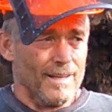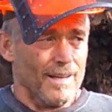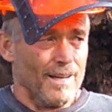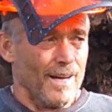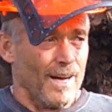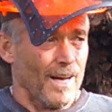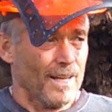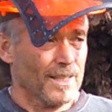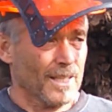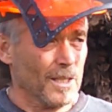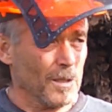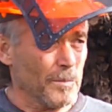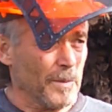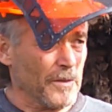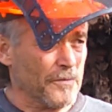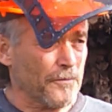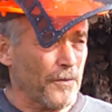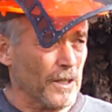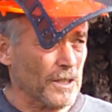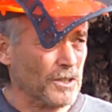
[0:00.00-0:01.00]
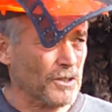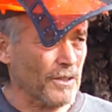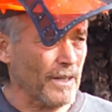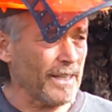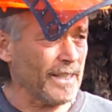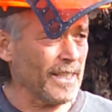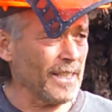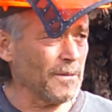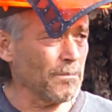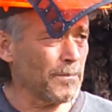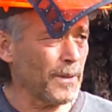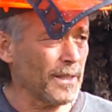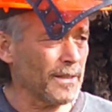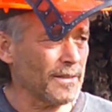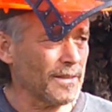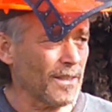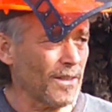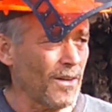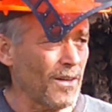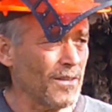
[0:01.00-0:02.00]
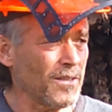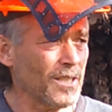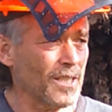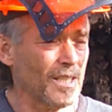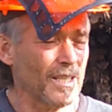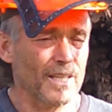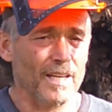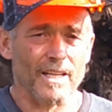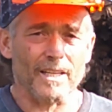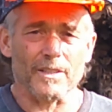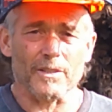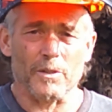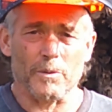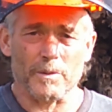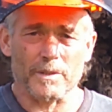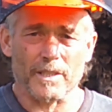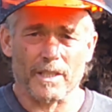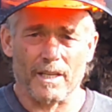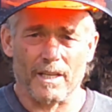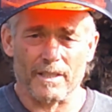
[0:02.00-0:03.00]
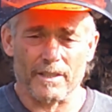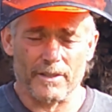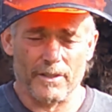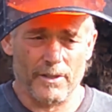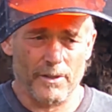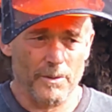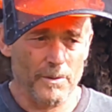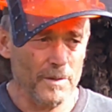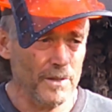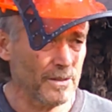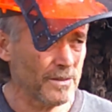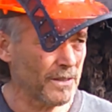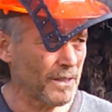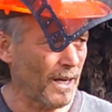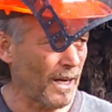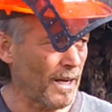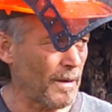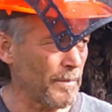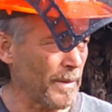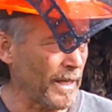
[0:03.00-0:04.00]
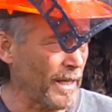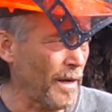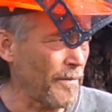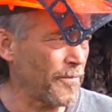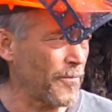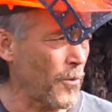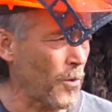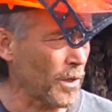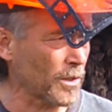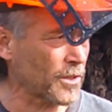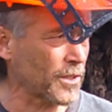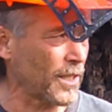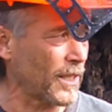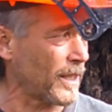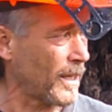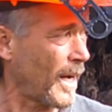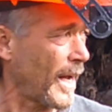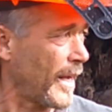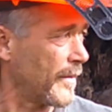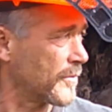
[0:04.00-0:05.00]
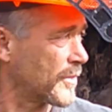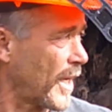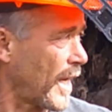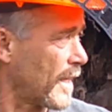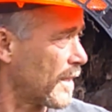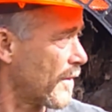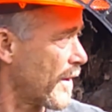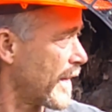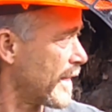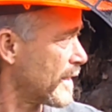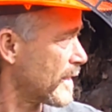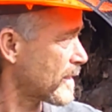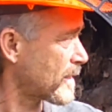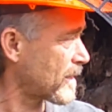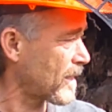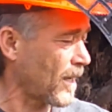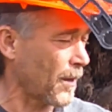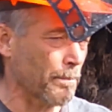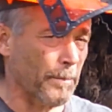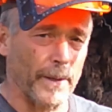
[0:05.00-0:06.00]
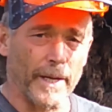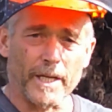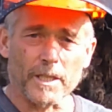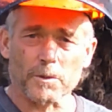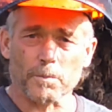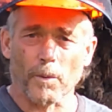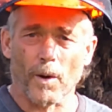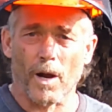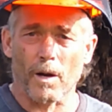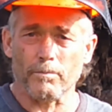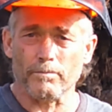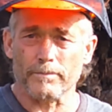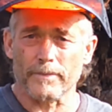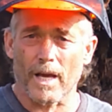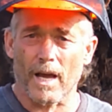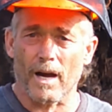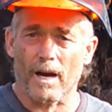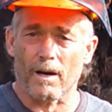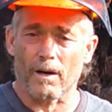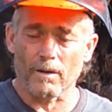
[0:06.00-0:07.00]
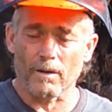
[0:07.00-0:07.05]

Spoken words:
a little bit frustrating, but you know, you got to do what you got to do. I mean, I'm fortunate. I have generators. Our biggest problem now